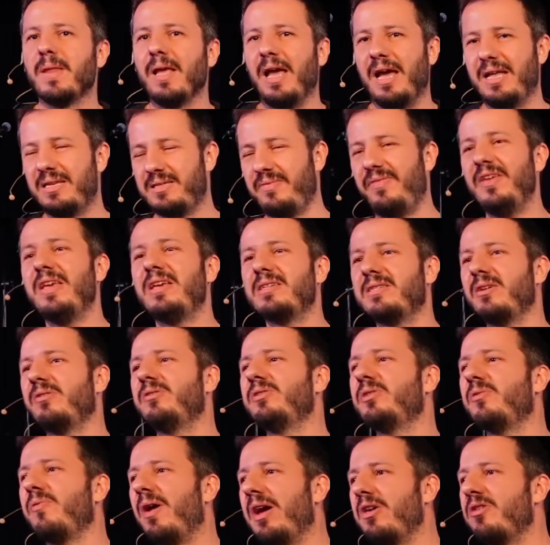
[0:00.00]
I think it's a
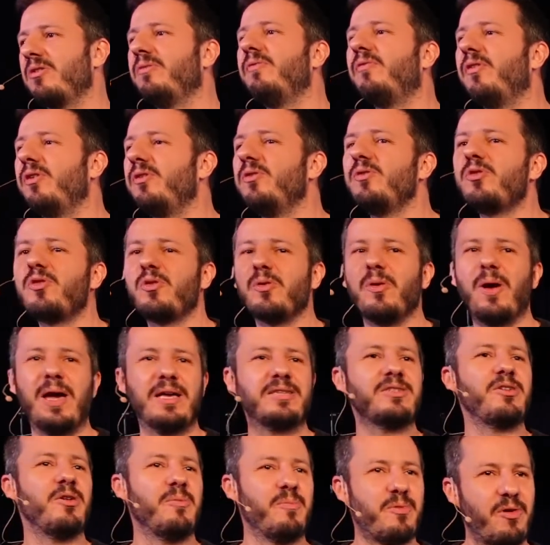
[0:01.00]
good question for you to
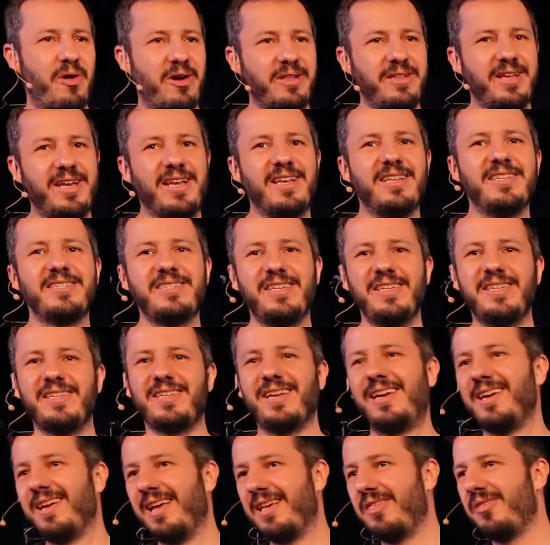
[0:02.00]
ask your brother and
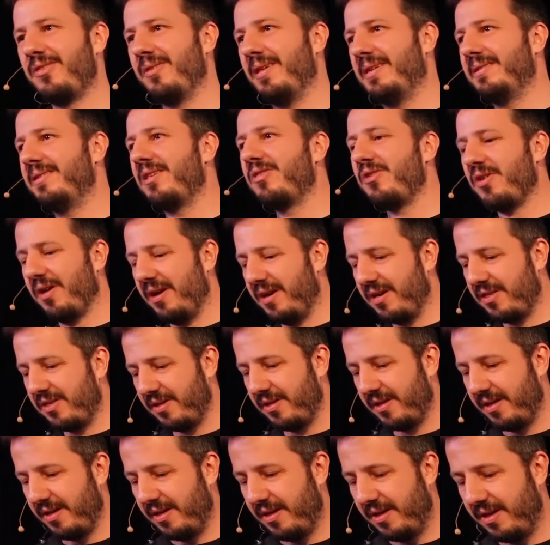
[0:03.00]
sister as a
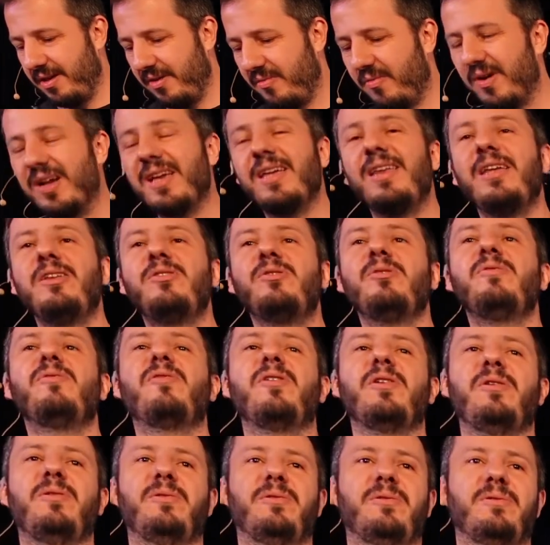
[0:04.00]
church, what can I do
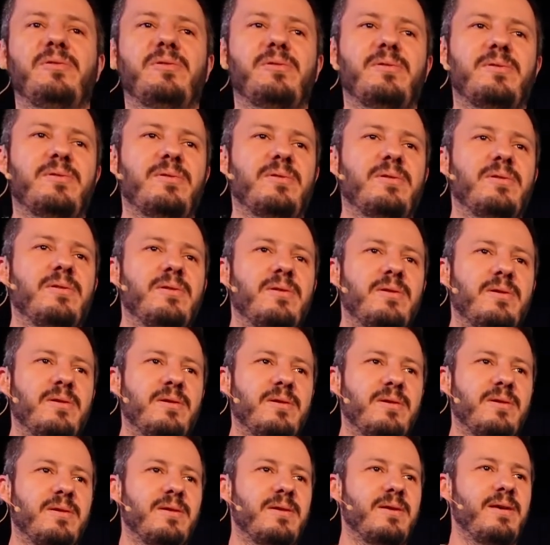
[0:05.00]
for you?
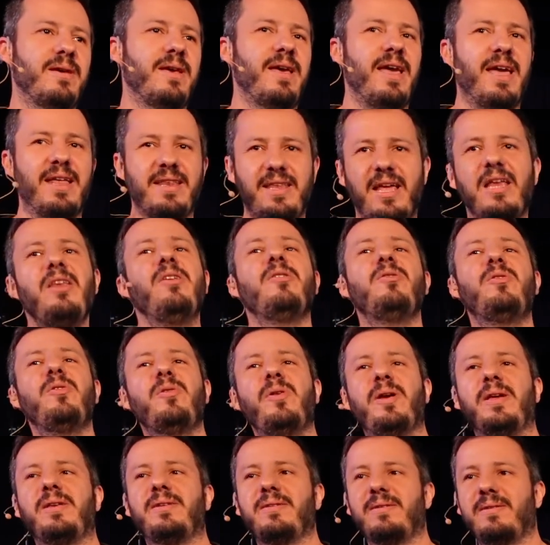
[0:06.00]
And then you
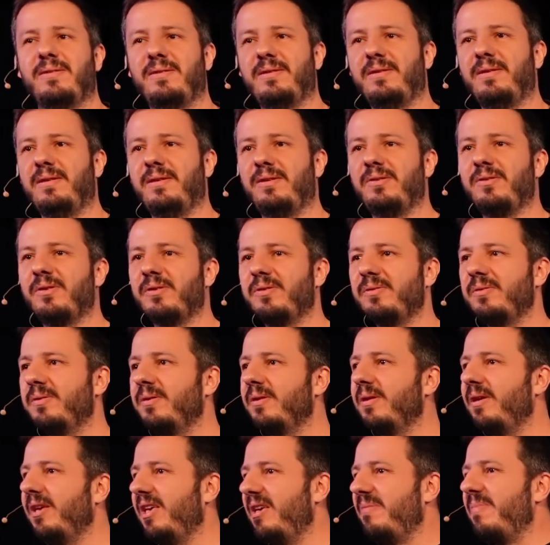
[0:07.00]
do it, you know?
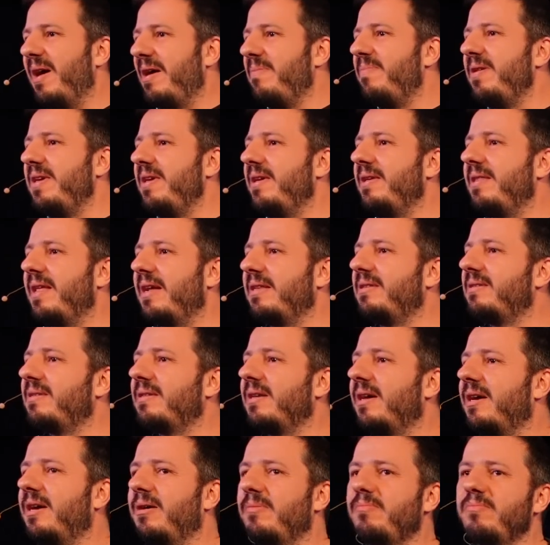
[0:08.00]
It might be that
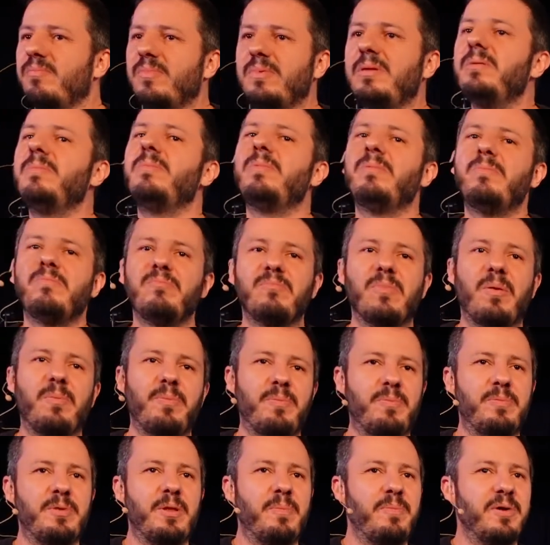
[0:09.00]

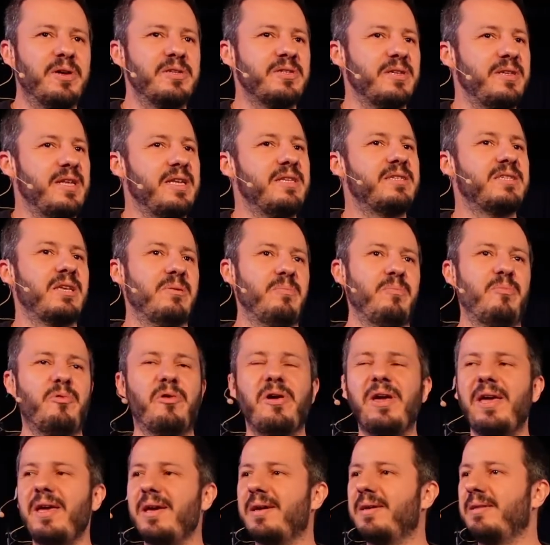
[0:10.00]
the person needs some
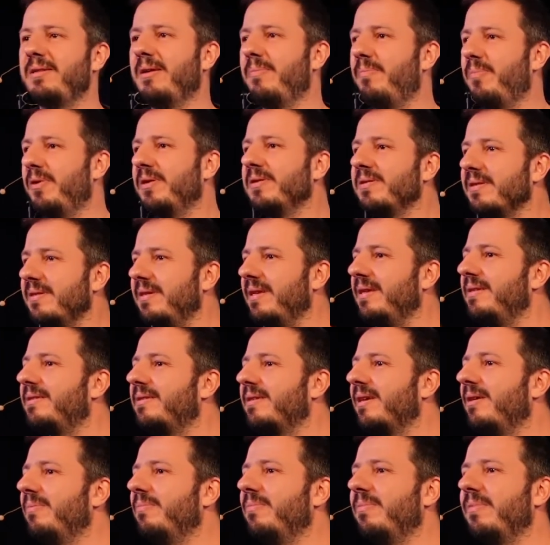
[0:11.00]
prayer, the person needs
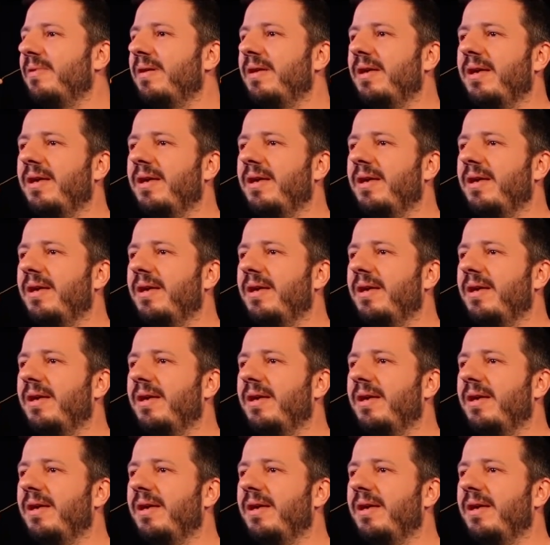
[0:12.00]
some